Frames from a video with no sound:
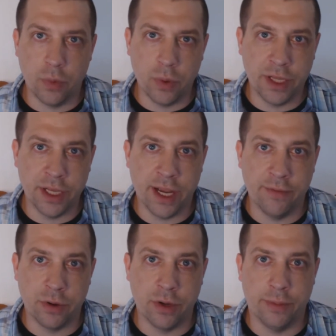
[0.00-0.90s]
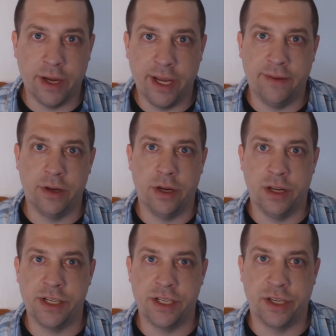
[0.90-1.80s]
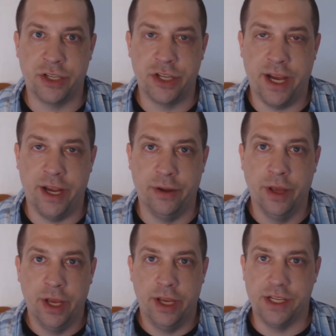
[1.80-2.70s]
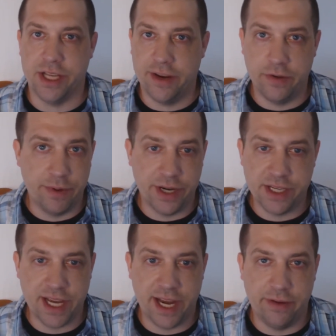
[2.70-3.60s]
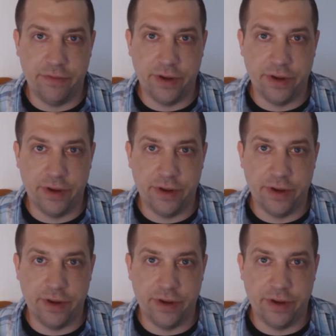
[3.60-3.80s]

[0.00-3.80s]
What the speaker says: The one thing I've learned about having an autistic child is everybody's got